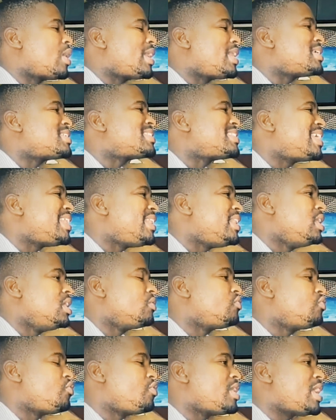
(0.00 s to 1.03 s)
well as the
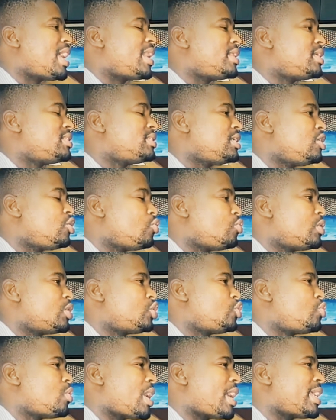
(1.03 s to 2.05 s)
lived reality in which
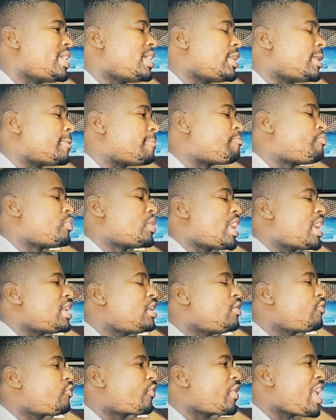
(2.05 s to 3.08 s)
you are in. And
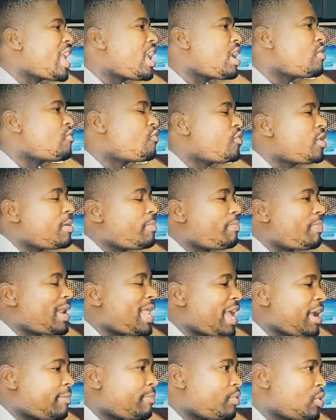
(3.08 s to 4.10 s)
if every
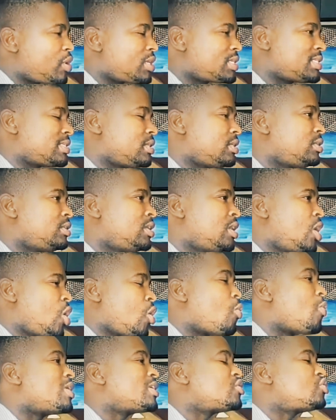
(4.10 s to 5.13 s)
Black person
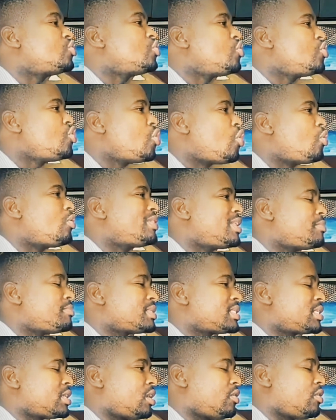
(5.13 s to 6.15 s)
was to know
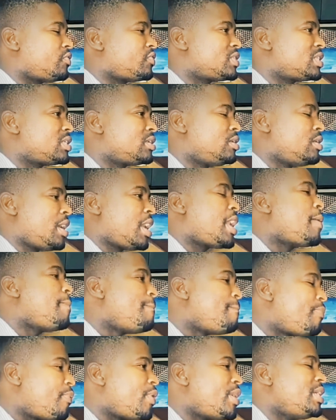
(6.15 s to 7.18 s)
themselves,
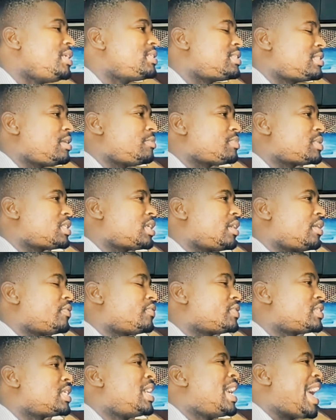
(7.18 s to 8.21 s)
embrace
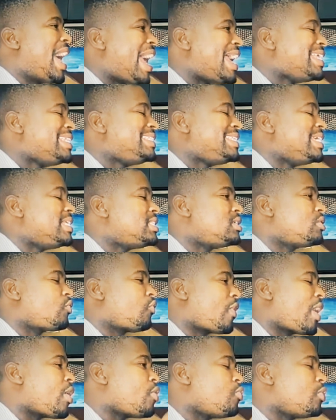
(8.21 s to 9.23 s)
themselves,
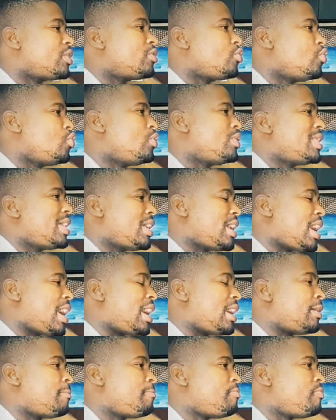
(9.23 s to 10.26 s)
identify with who they
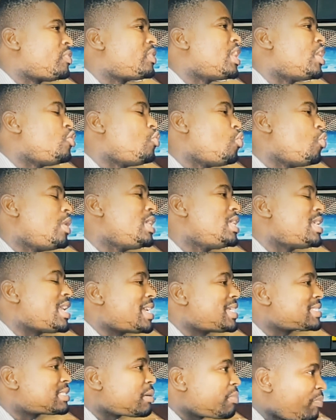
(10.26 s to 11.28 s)
are, then we
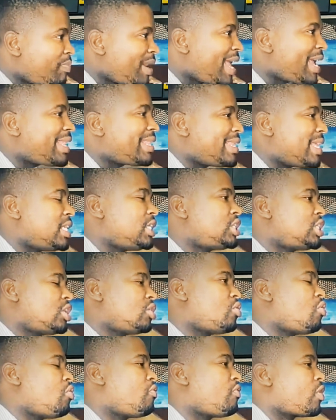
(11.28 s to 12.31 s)
as a Black nation
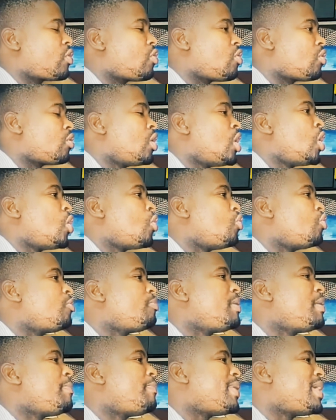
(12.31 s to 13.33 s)
overall would
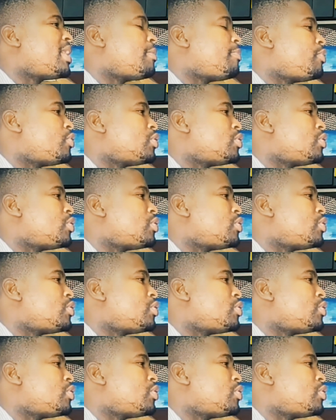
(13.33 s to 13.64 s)
be better